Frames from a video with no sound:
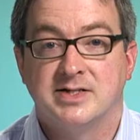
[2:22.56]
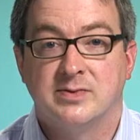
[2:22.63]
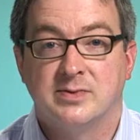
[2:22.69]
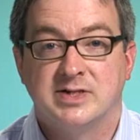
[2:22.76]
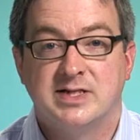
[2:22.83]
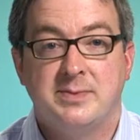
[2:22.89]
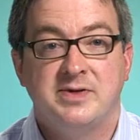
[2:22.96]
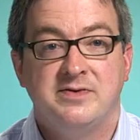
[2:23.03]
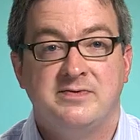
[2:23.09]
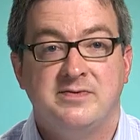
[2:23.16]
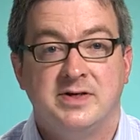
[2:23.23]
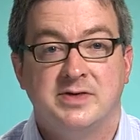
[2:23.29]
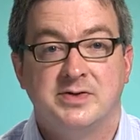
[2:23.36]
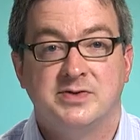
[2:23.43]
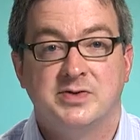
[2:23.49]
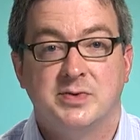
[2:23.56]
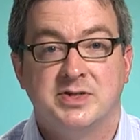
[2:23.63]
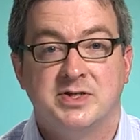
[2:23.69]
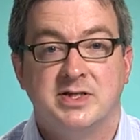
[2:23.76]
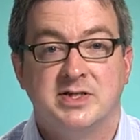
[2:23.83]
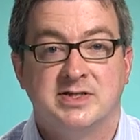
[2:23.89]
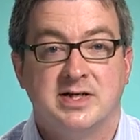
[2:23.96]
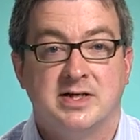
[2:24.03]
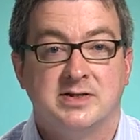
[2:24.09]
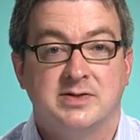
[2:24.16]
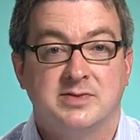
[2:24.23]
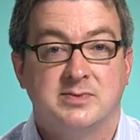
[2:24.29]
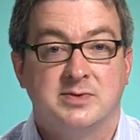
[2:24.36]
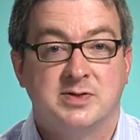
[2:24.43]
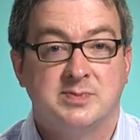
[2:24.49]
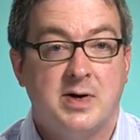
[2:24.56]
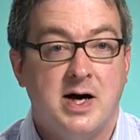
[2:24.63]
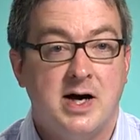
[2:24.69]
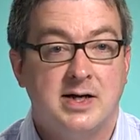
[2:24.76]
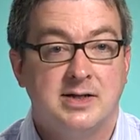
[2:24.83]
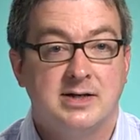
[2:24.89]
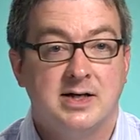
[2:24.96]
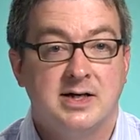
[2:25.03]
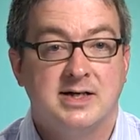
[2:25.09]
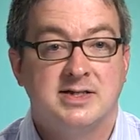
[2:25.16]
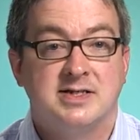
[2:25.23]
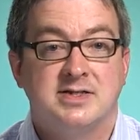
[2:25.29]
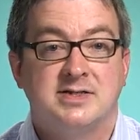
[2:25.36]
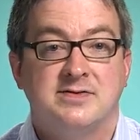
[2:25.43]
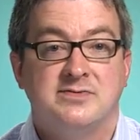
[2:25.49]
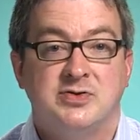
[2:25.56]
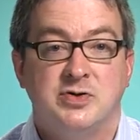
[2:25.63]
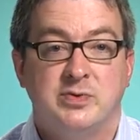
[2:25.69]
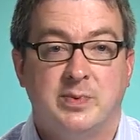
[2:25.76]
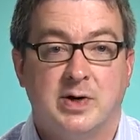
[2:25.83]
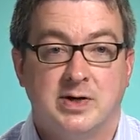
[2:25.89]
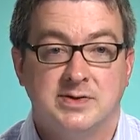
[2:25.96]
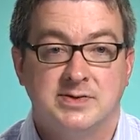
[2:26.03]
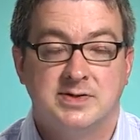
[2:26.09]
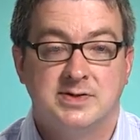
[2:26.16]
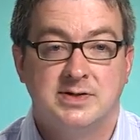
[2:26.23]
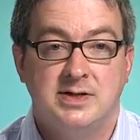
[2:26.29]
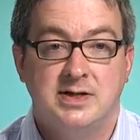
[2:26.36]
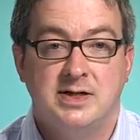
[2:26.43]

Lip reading: the receptive field to which these cells respond consists of two parts: